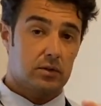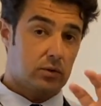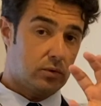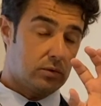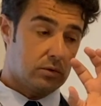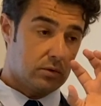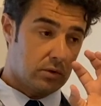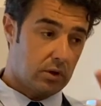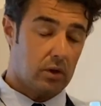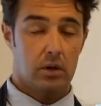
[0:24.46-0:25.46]
to
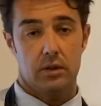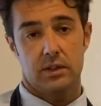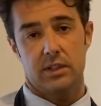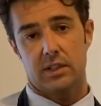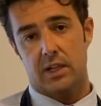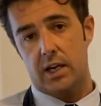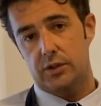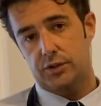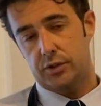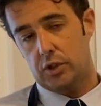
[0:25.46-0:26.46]
go in the right
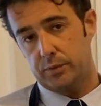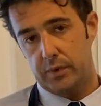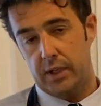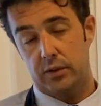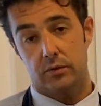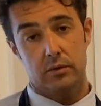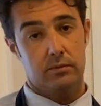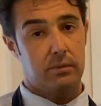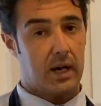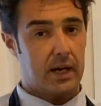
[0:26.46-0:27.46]
shop and to
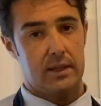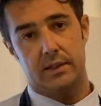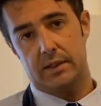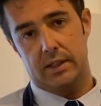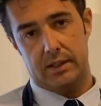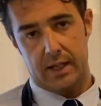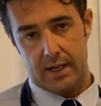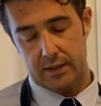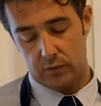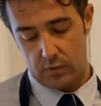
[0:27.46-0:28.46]
buy the
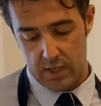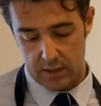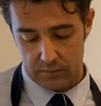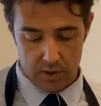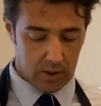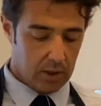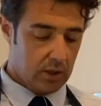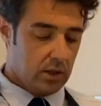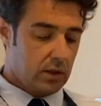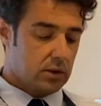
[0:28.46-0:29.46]
right one.
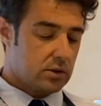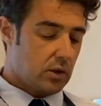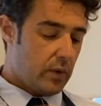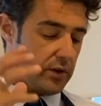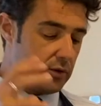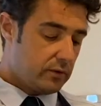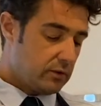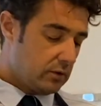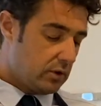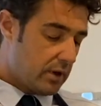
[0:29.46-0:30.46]
So when
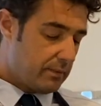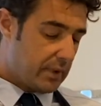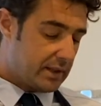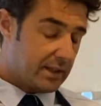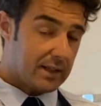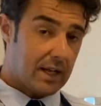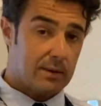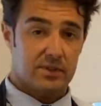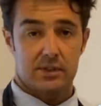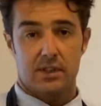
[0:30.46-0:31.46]
you go and buy the
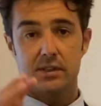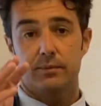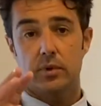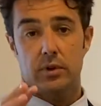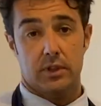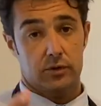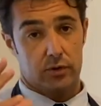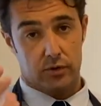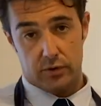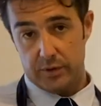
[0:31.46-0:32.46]
clams, it's important
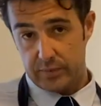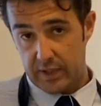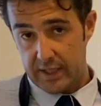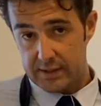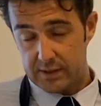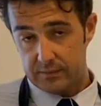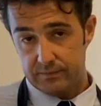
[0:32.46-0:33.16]
also the price.